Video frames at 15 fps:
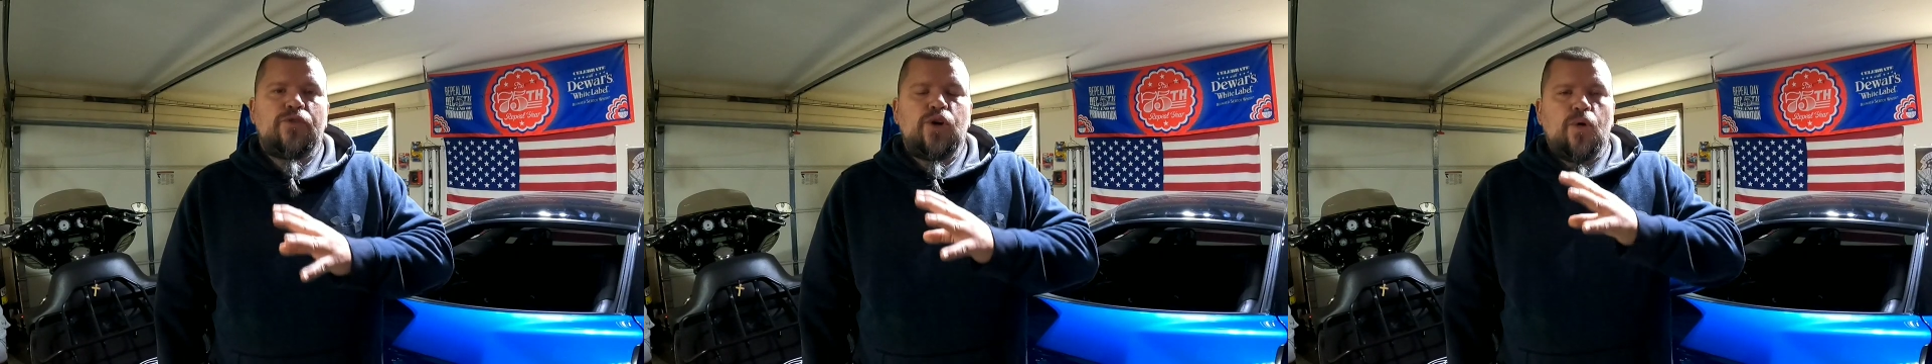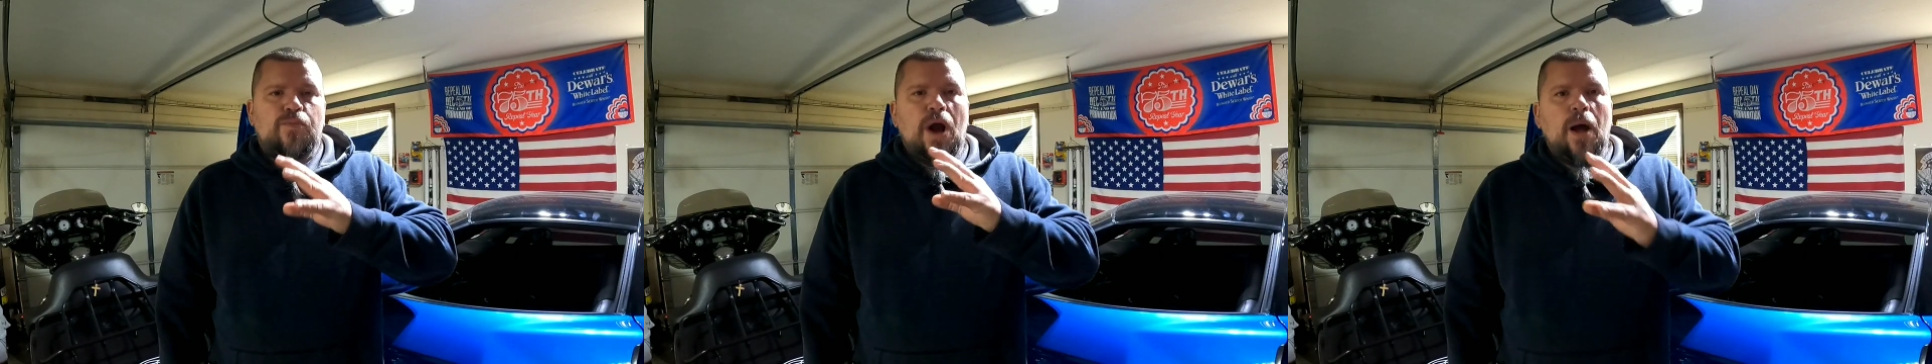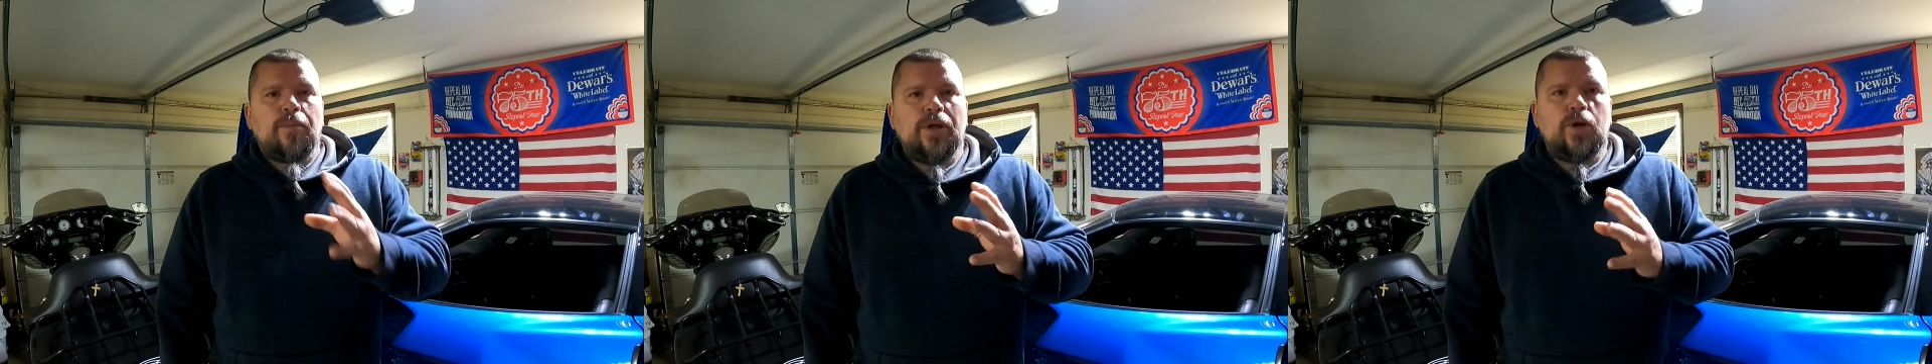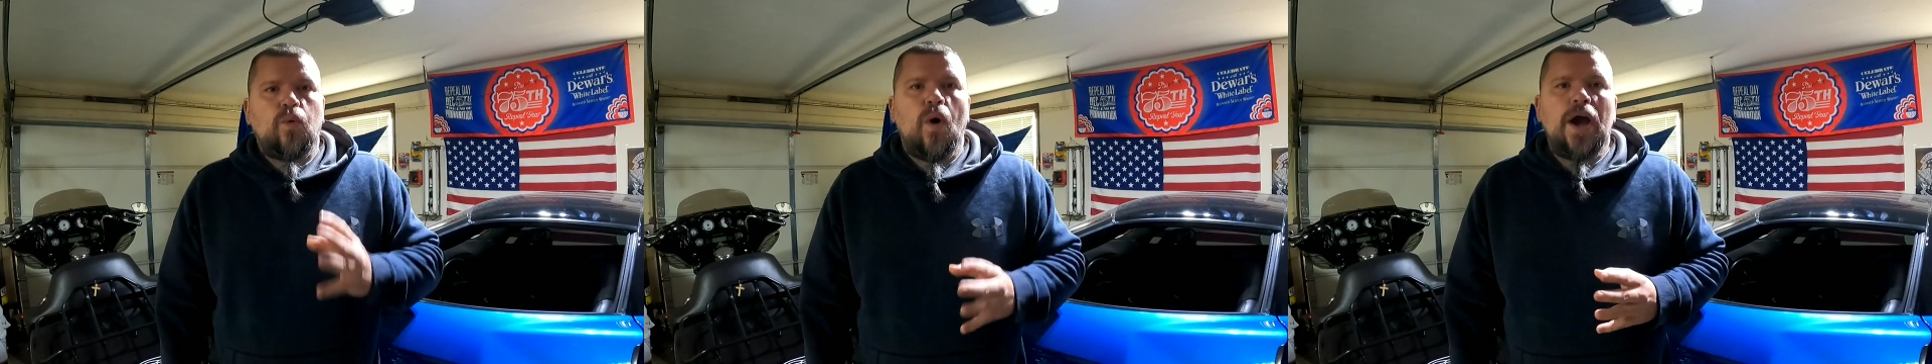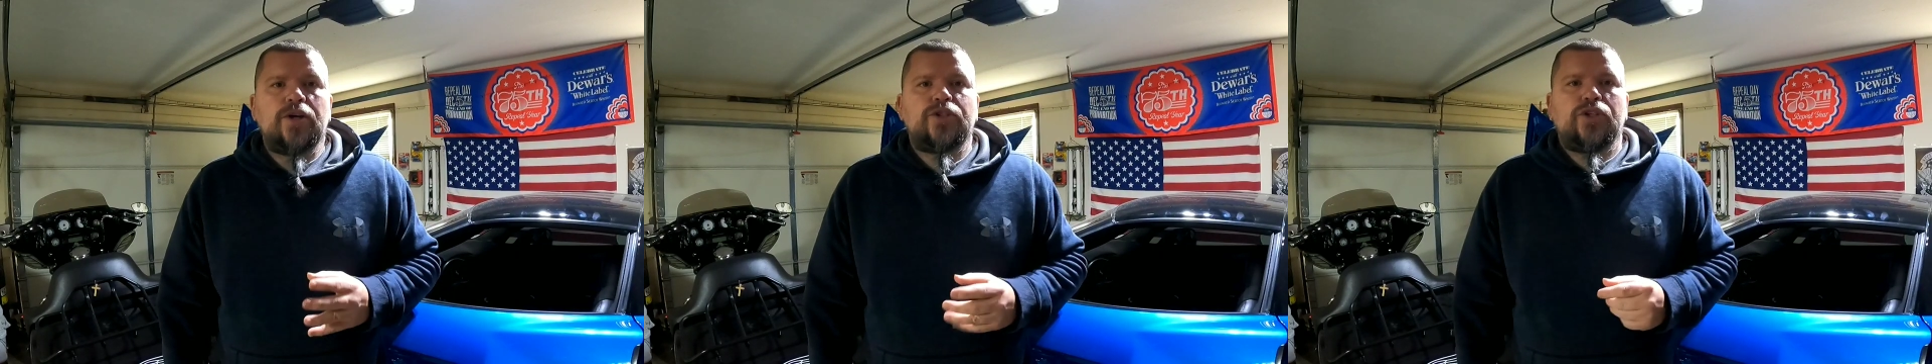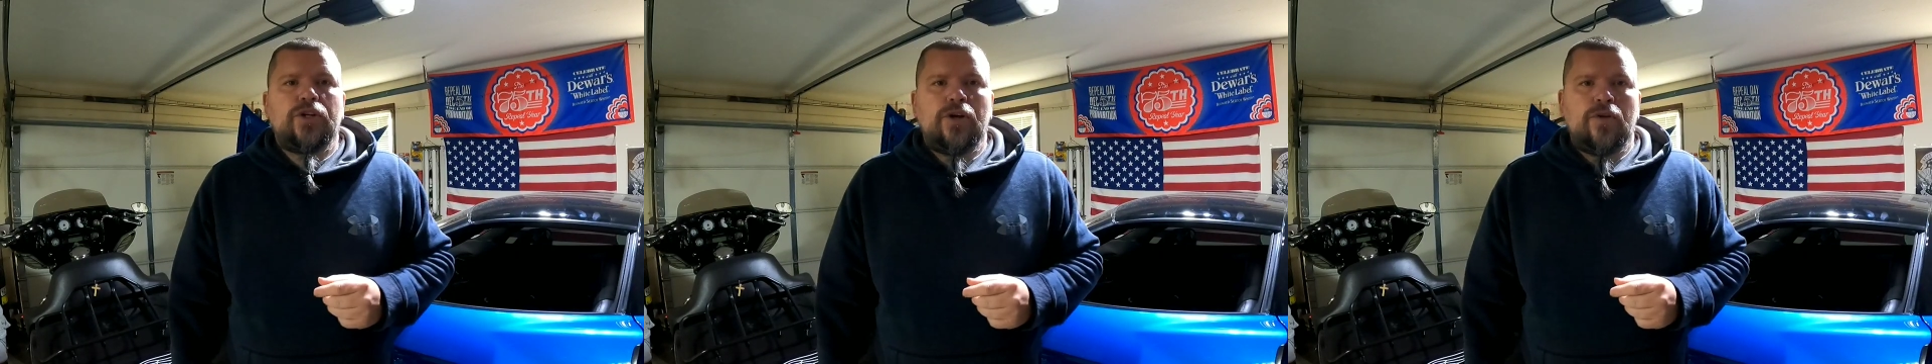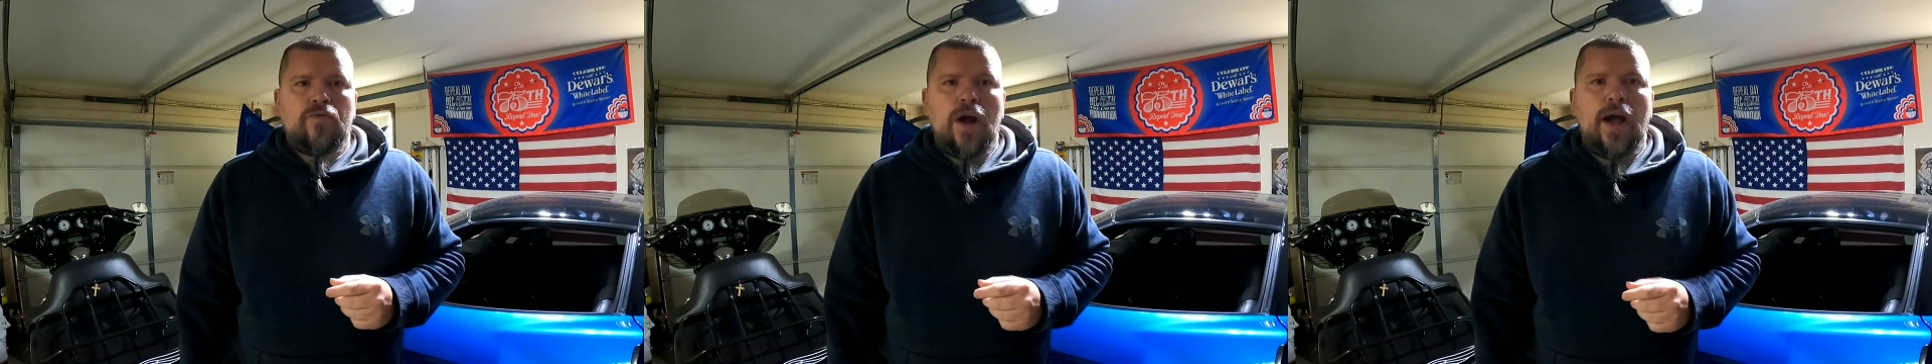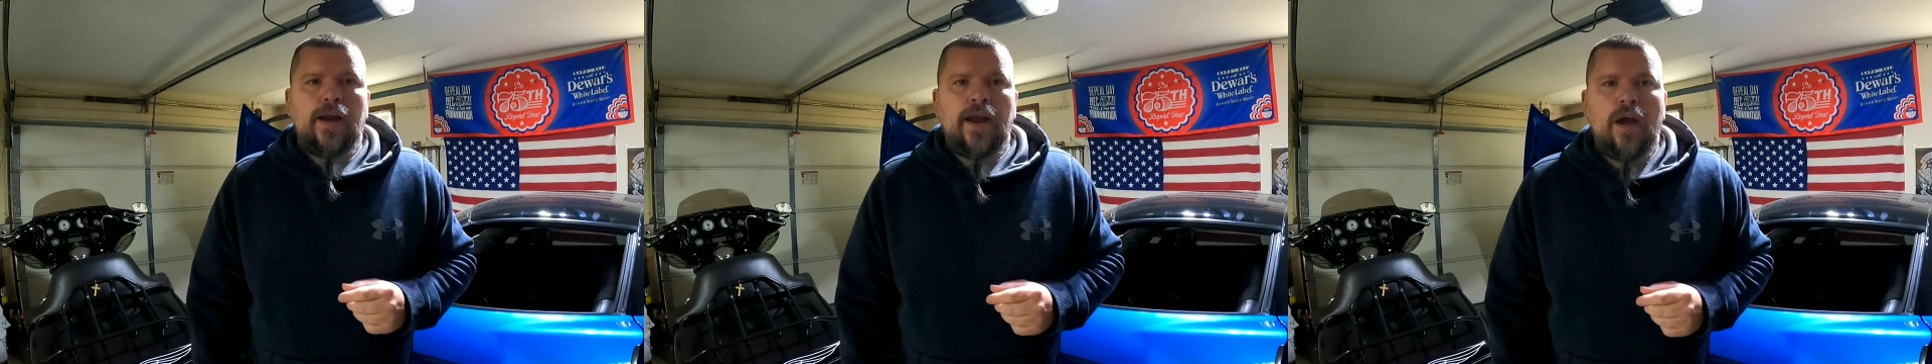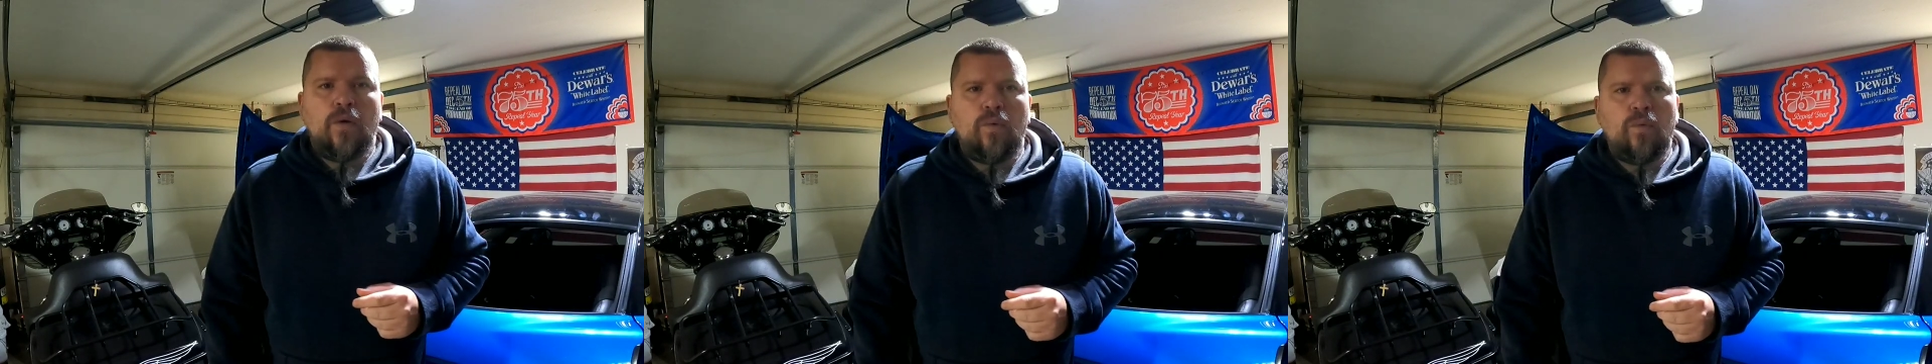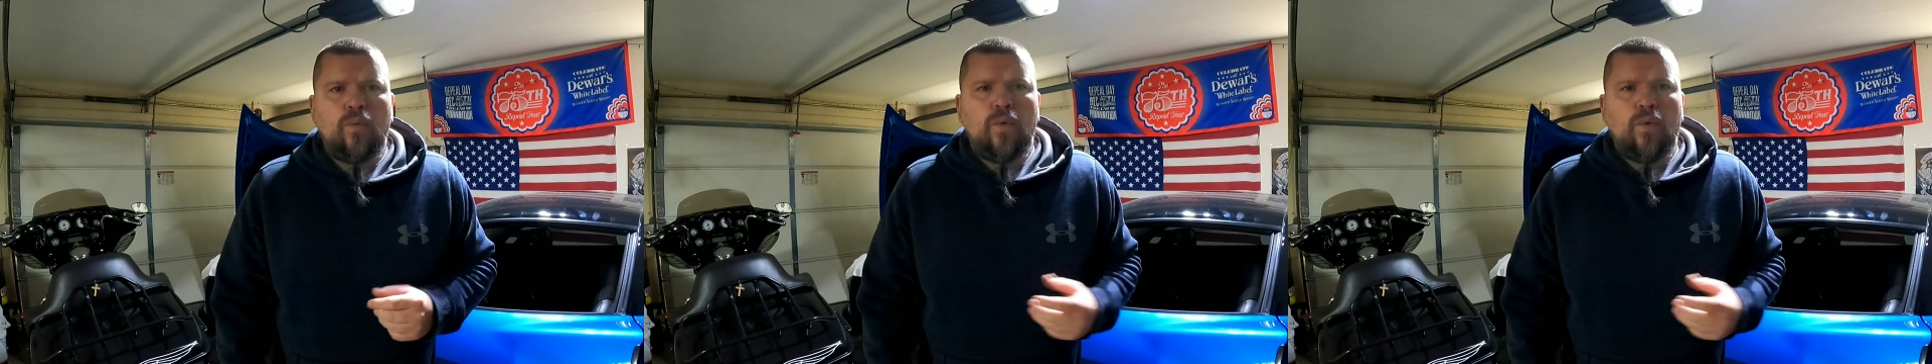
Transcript: of you are probably questioning right now,